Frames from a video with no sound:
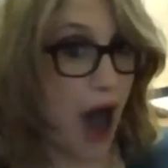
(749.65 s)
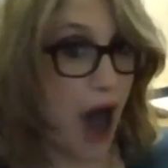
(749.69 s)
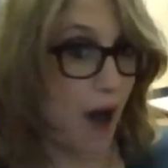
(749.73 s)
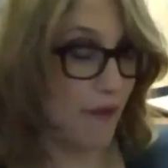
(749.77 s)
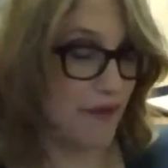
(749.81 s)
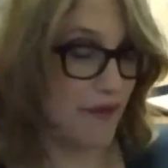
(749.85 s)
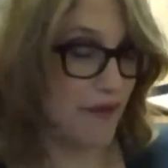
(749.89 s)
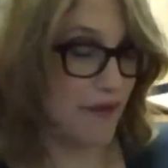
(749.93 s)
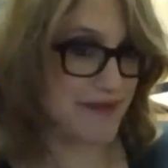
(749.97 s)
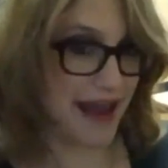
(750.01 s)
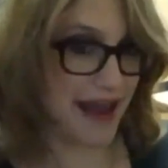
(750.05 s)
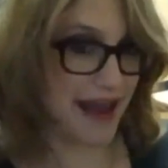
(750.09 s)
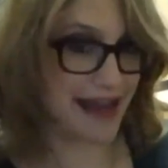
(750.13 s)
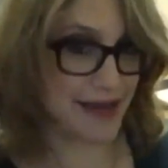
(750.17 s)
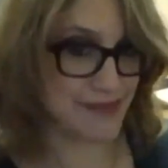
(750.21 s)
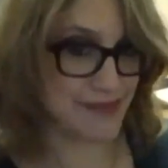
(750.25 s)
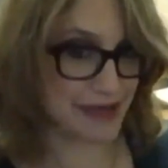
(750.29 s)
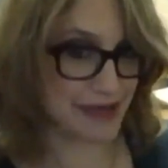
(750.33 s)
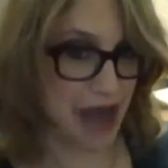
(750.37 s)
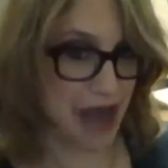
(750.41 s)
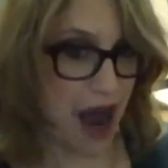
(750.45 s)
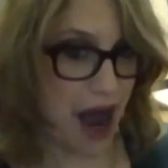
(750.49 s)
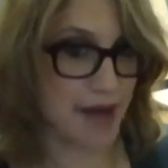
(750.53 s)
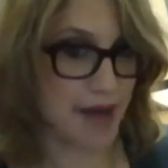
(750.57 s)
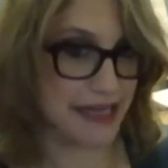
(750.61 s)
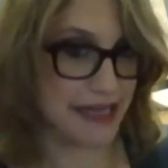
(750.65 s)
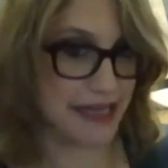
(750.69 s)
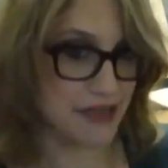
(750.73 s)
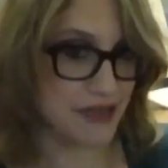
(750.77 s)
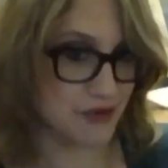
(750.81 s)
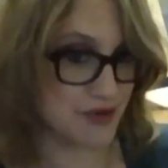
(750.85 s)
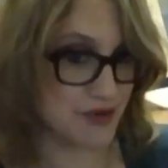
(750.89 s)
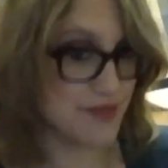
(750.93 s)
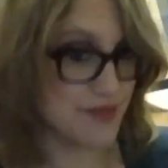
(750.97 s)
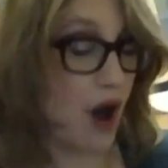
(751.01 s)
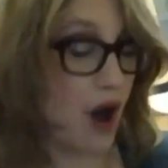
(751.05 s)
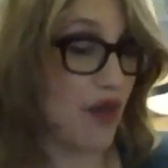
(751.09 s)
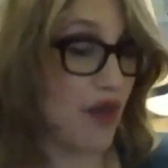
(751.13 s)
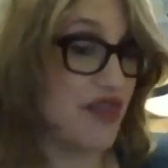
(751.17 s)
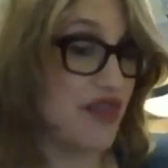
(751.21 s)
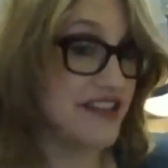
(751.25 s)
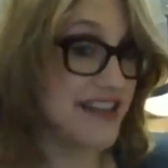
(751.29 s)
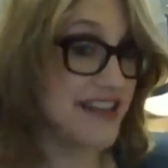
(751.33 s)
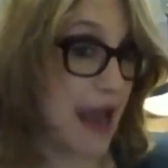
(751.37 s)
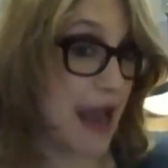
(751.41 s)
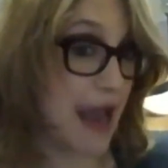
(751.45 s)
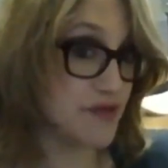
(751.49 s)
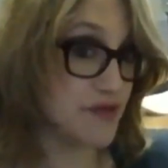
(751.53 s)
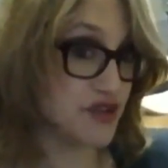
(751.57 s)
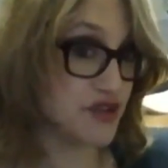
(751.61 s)
We make up a comedy group called the
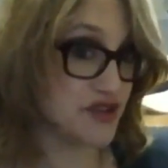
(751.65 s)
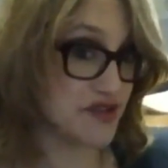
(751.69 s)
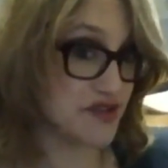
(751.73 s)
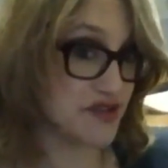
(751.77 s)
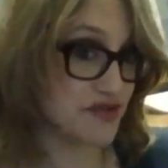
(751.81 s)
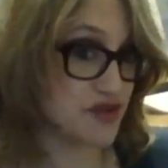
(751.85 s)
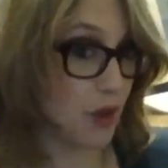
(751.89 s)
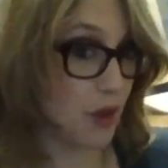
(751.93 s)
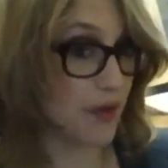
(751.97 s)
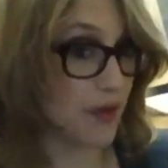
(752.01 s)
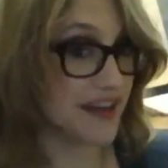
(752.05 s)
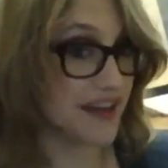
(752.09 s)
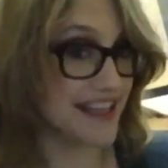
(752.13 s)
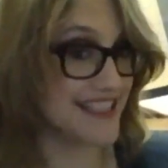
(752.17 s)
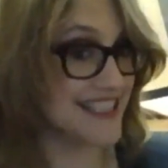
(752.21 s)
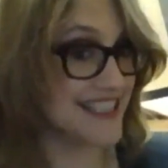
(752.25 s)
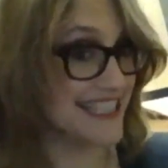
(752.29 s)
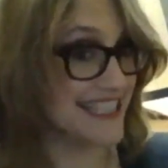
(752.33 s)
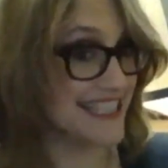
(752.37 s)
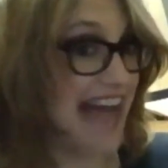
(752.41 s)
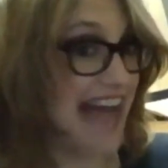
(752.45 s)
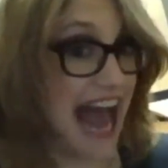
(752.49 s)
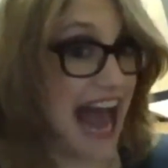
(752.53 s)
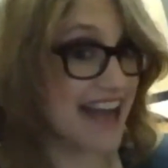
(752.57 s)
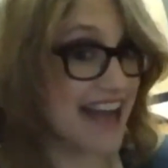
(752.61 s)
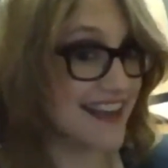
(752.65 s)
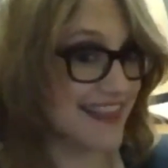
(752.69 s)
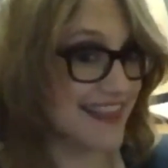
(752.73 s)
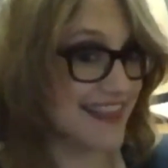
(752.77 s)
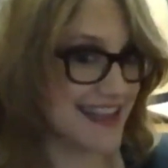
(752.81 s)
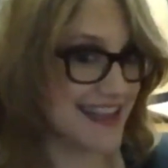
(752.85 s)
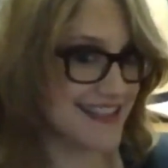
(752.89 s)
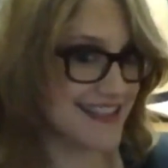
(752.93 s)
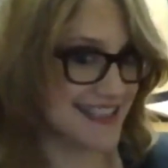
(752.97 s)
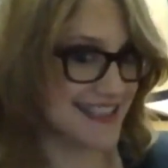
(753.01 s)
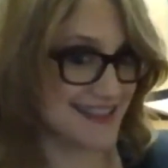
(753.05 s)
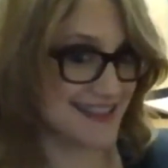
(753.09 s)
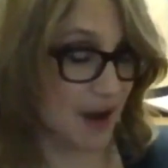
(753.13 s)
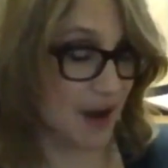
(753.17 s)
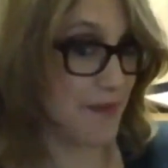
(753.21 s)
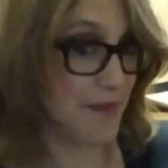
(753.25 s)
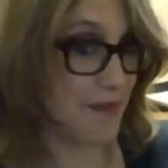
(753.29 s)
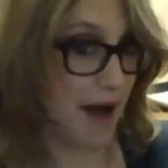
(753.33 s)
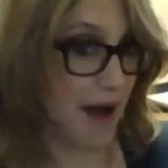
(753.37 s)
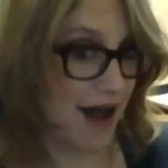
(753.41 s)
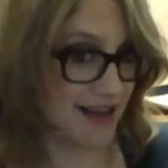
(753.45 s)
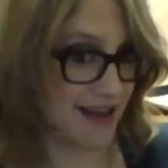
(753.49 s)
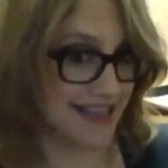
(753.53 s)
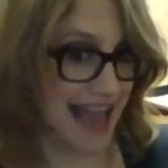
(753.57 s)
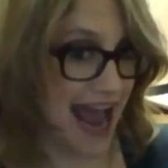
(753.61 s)
Damsels of Dorkington, and this is our
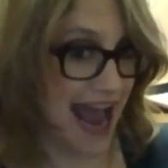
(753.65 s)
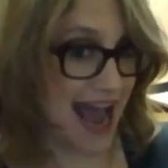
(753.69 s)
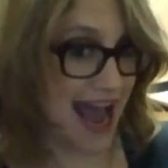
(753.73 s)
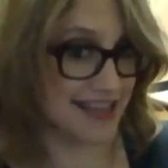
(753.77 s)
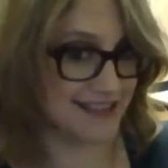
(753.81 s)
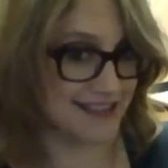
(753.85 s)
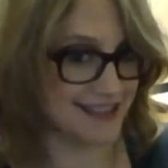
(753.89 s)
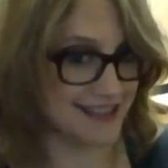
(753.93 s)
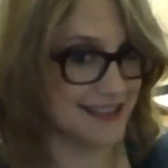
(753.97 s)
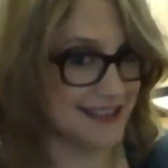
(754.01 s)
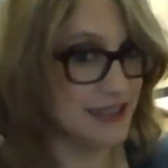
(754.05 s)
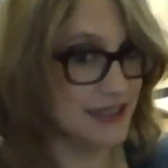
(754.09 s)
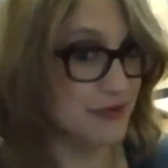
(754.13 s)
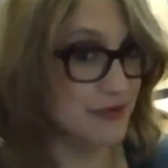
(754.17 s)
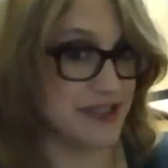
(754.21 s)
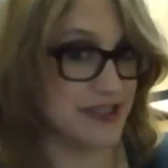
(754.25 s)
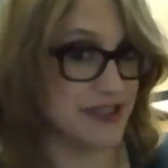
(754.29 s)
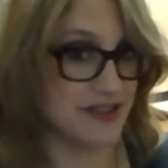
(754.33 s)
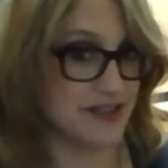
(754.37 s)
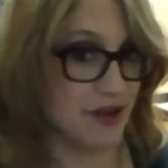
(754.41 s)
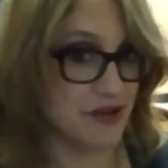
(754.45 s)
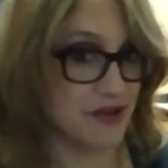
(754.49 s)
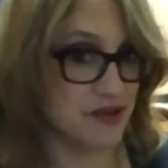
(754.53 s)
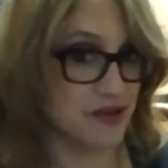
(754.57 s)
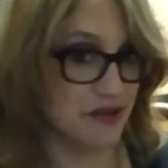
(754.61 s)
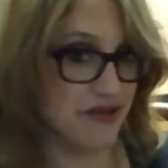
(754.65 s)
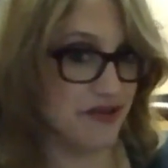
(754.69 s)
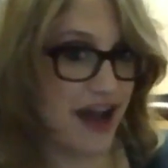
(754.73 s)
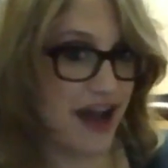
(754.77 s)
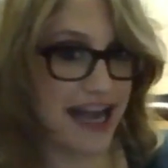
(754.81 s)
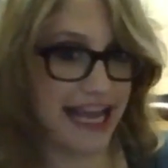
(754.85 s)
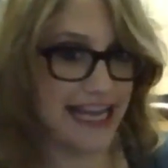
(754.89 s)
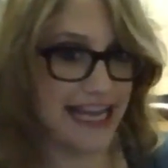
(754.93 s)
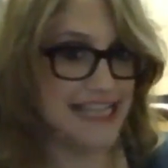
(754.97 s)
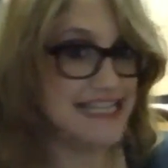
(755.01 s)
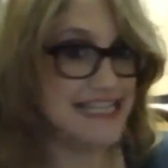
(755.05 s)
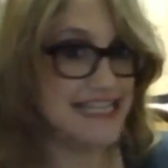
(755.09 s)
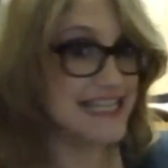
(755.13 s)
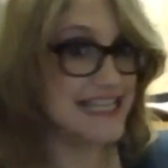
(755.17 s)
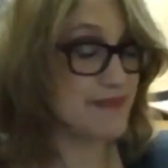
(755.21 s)
podcast, which is also funny,